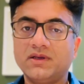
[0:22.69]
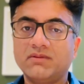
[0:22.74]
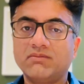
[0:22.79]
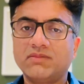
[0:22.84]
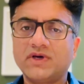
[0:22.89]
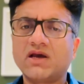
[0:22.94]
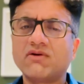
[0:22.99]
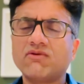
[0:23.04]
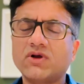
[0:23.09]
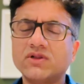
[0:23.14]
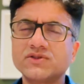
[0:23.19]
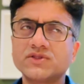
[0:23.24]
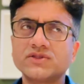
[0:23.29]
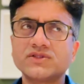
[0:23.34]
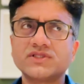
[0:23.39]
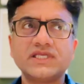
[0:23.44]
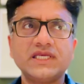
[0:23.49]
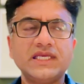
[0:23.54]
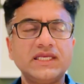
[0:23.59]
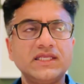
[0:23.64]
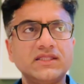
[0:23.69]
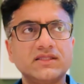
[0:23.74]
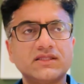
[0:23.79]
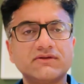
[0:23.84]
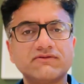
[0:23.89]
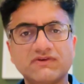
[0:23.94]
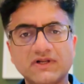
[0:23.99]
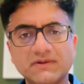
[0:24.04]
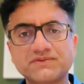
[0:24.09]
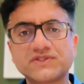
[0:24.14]
But I've also seen
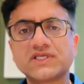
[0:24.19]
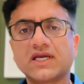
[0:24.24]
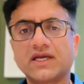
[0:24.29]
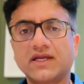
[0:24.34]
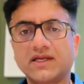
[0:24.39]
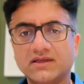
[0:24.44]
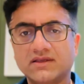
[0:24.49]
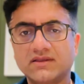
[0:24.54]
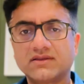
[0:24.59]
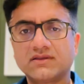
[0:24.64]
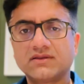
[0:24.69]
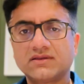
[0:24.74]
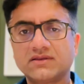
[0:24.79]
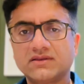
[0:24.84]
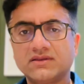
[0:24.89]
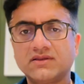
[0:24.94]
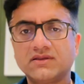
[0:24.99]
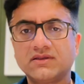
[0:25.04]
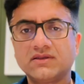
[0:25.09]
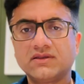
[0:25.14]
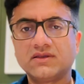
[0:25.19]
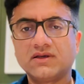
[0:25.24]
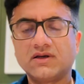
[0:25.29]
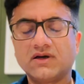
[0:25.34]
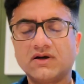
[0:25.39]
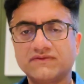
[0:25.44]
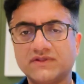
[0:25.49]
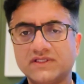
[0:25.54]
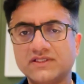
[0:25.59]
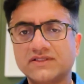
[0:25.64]
the flip side
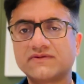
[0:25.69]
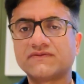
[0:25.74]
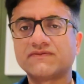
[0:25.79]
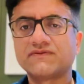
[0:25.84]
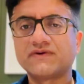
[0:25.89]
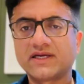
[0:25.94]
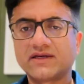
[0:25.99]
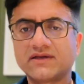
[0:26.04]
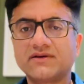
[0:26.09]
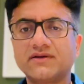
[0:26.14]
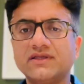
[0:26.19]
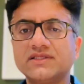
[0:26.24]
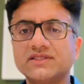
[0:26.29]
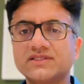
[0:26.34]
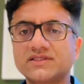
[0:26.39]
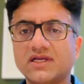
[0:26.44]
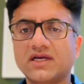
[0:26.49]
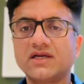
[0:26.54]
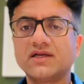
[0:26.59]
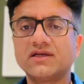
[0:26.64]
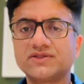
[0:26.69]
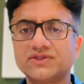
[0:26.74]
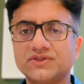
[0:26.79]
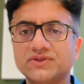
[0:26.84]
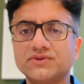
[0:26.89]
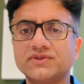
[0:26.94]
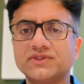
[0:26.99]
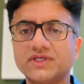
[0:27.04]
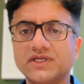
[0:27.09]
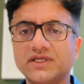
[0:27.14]
of this factory style
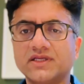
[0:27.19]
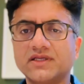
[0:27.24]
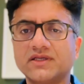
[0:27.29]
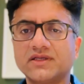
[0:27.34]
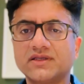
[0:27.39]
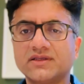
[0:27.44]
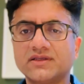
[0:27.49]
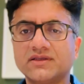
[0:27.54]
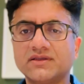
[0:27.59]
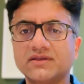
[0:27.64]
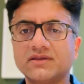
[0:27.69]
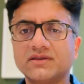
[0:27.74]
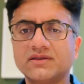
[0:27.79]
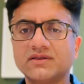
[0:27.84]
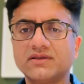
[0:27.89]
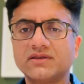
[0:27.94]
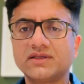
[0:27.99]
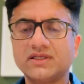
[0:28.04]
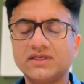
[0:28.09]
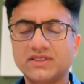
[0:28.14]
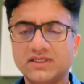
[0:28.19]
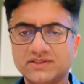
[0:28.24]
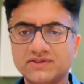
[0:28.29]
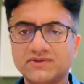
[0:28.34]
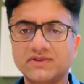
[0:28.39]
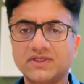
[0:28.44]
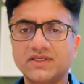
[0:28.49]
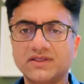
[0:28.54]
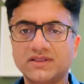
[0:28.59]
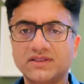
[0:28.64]
tutoring
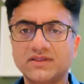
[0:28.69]
industry,